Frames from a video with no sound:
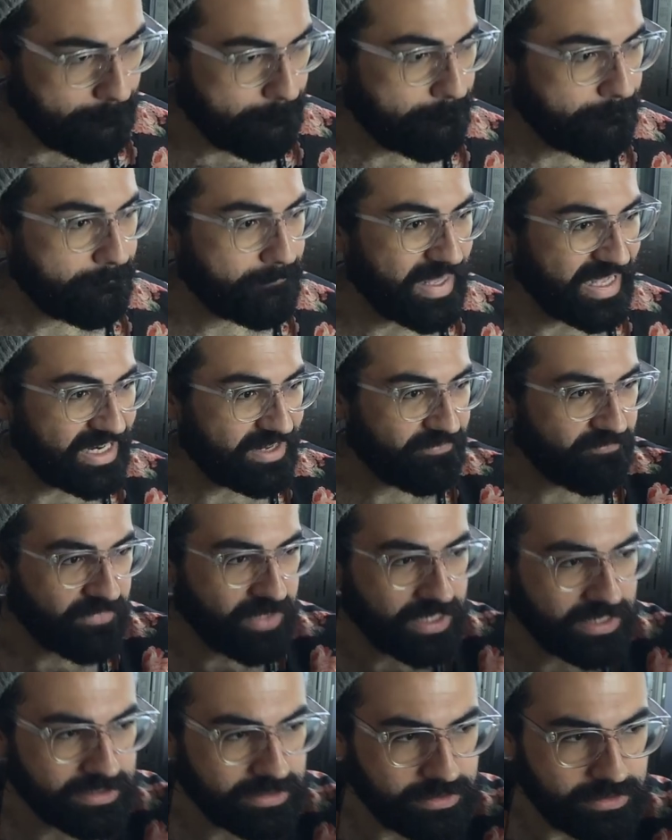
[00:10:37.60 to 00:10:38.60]

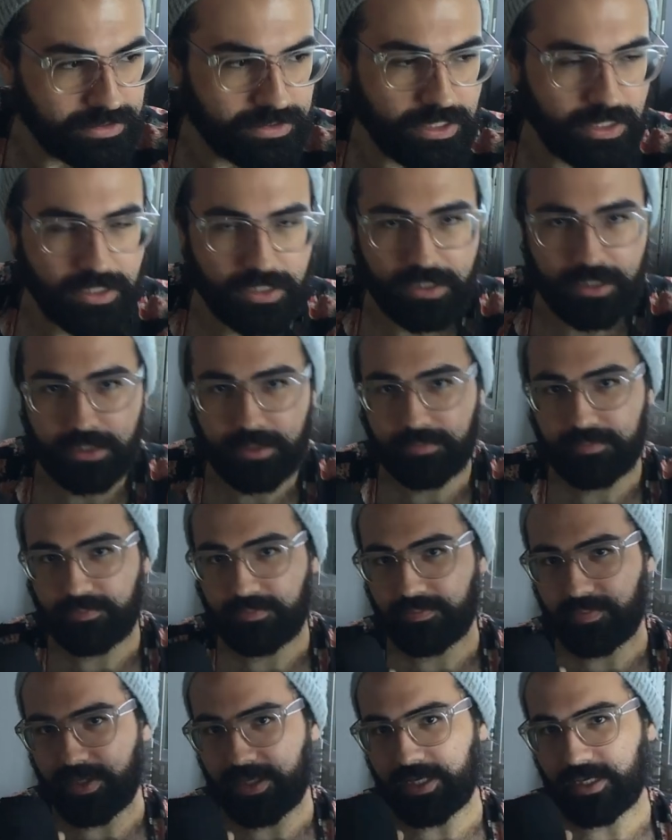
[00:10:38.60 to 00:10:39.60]
benefits
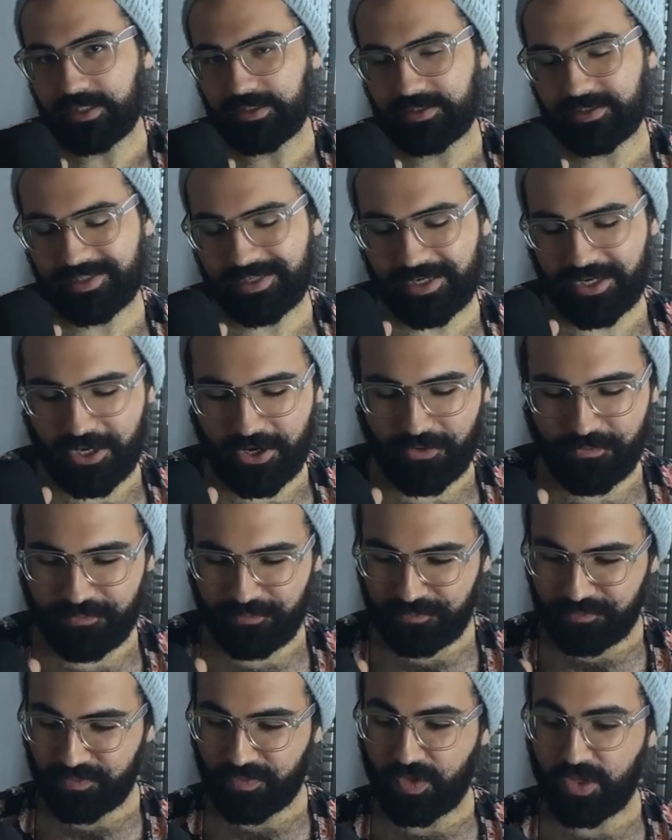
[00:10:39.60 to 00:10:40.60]
because you know
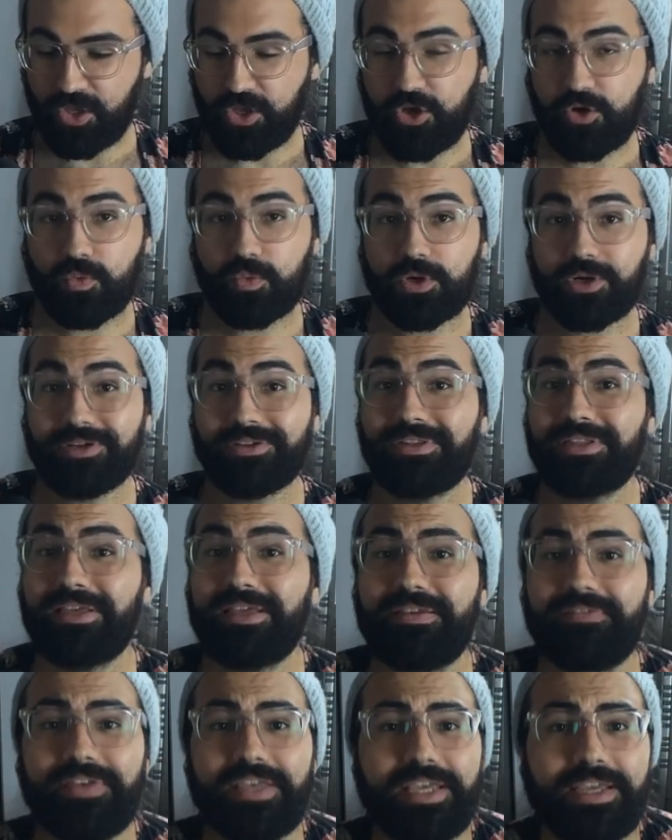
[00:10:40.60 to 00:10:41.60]
we're
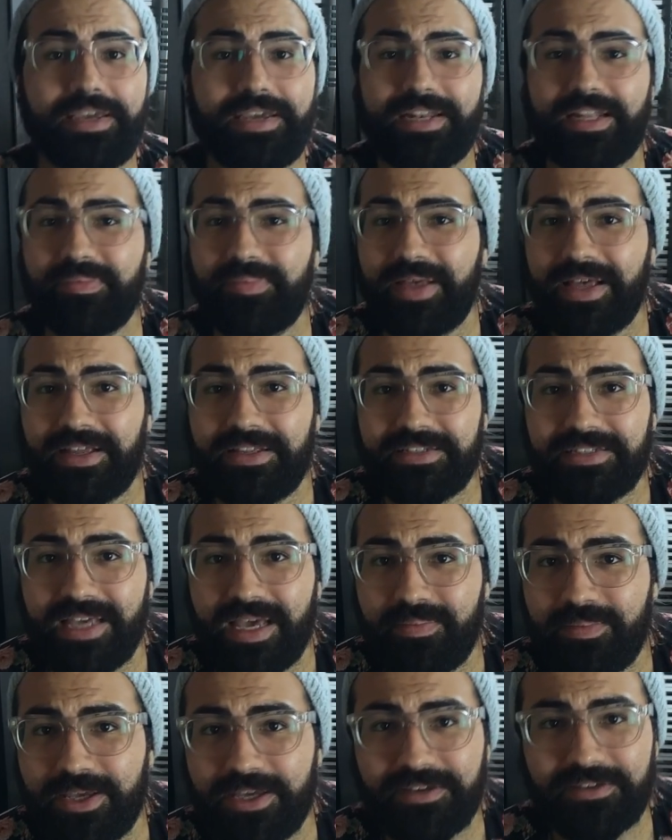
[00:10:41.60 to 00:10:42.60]
living in a
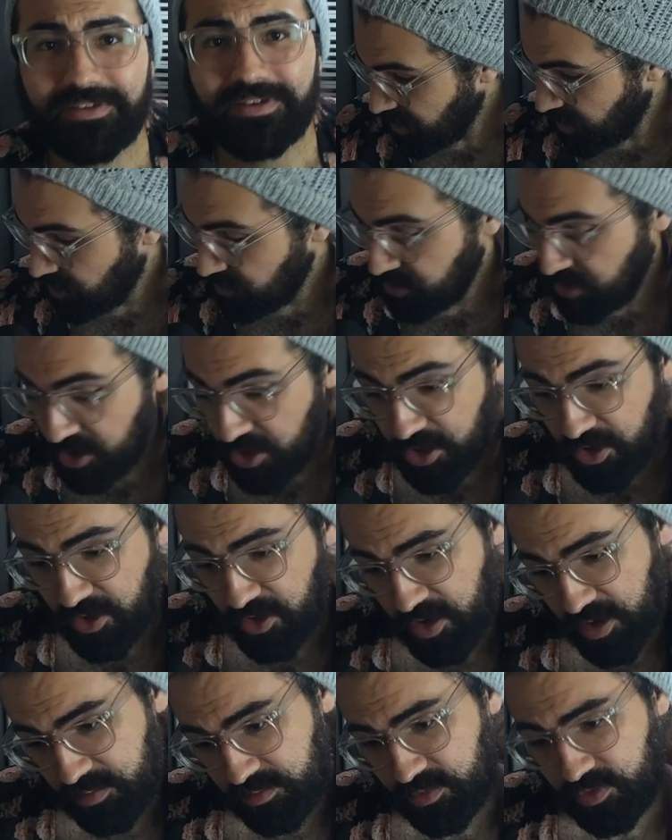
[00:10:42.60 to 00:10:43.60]
pandemic. Oh no,
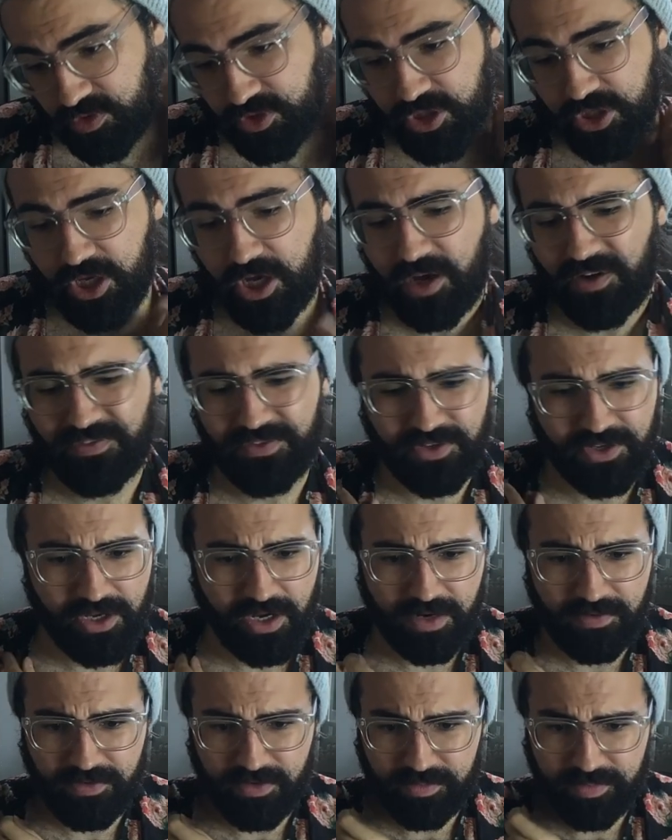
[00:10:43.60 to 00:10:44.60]
I'm mooching off the
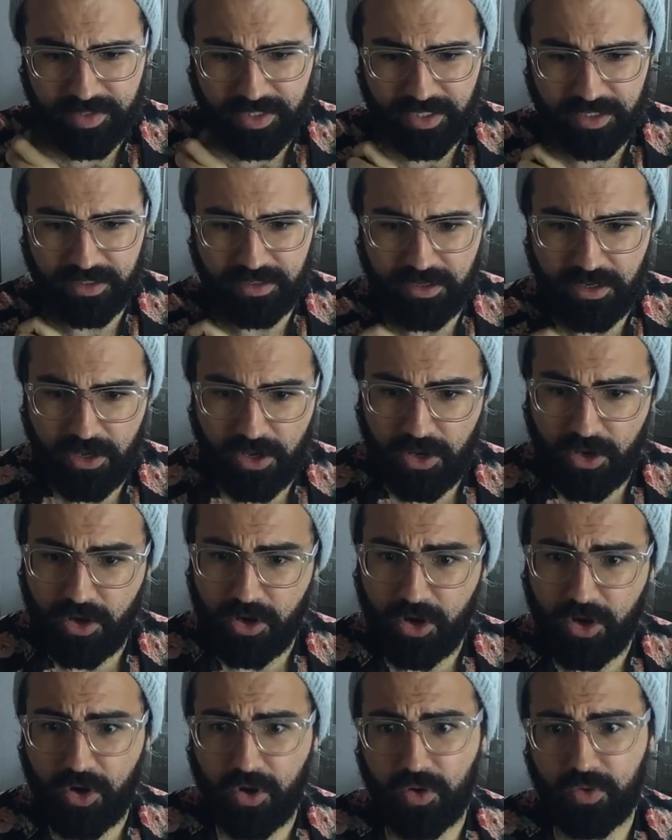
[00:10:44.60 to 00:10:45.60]
government.
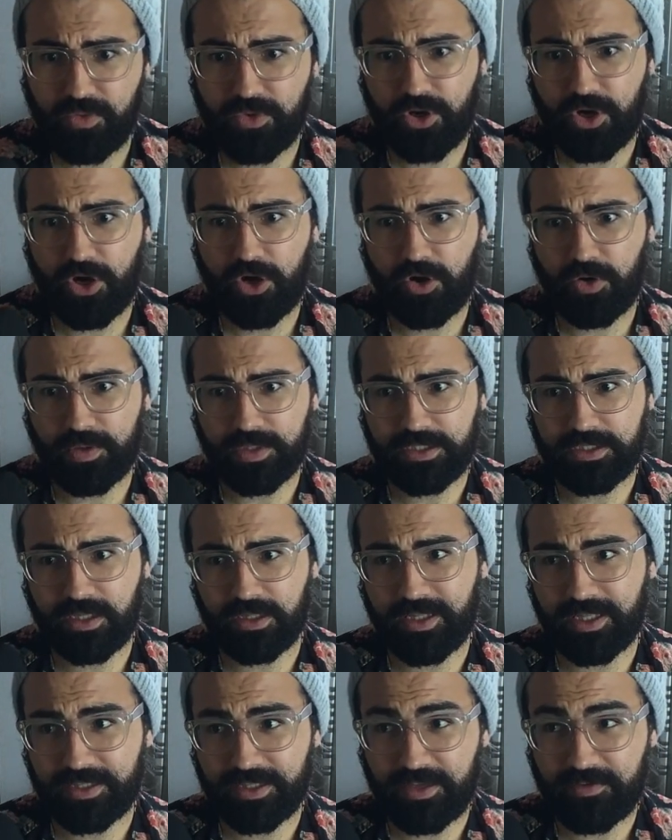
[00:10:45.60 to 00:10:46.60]
Oh no, it's not
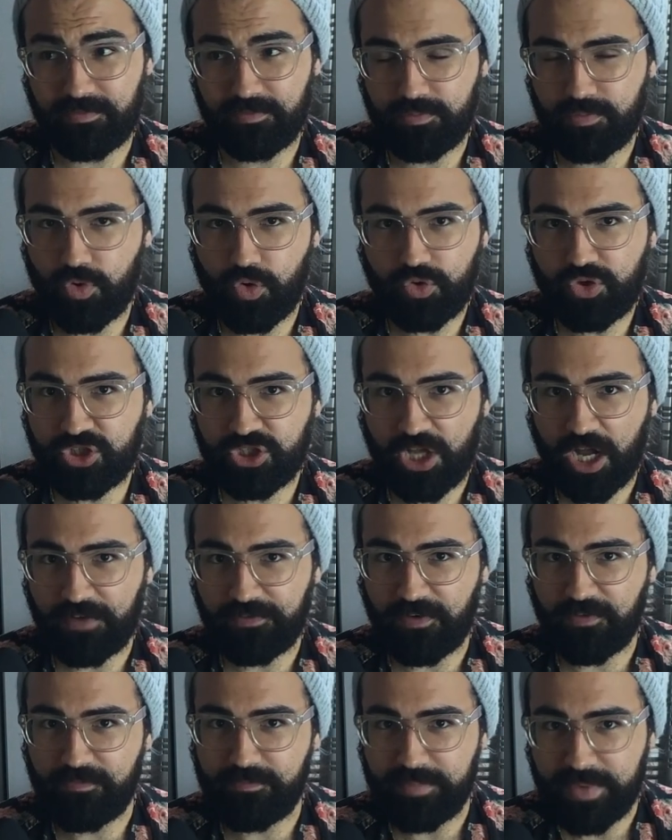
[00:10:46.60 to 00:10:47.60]
like they've mooched off
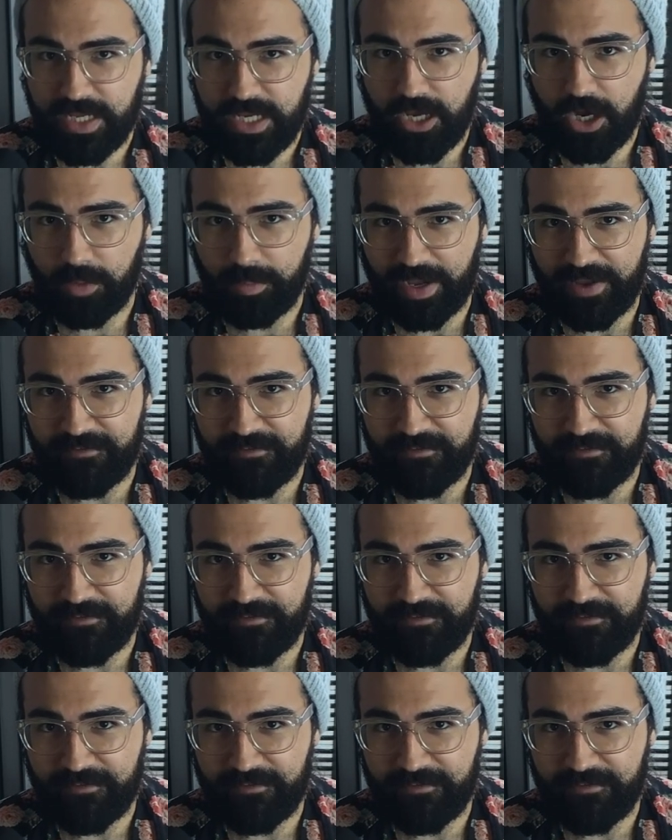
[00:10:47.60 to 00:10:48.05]
of me all my